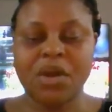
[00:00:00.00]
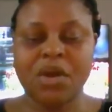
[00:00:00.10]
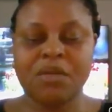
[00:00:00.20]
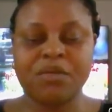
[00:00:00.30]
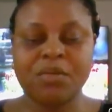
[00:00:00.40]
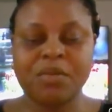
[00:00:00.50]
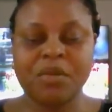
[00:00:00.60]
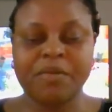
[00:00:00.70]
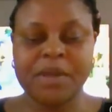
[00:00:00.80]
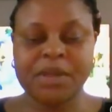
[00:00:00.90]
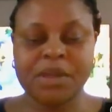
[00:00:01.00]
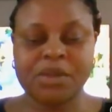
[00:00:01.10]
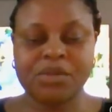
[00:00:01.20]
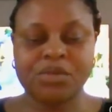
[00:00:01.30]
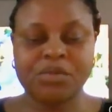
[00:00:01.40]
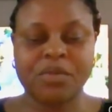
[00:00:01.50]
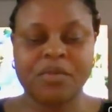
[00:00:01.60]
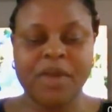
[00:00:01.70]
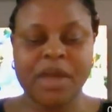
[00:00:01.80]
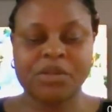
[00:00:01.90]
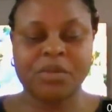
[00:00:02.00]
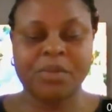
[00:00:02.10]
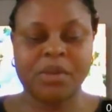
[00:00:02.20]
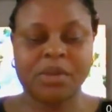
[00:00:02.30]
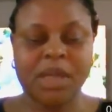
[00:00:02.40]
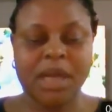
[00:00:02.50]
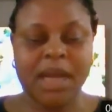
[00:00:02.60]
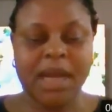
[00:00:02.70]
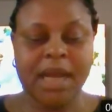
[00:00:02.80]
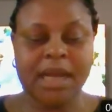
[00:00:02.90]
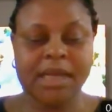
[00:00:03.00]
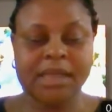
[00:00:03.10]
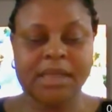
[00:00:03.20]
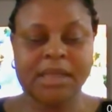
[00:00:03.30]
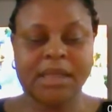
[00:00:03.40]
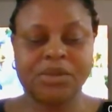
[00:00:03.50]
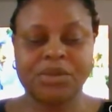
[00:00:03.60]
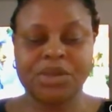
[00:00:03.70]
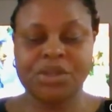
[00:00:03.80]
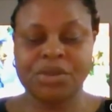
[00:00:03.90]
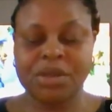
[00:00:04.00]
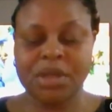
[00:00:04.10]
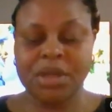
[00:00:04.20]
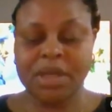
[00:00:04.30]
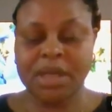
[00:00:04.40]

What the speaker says: of group of patients to provide support and assistance to each other.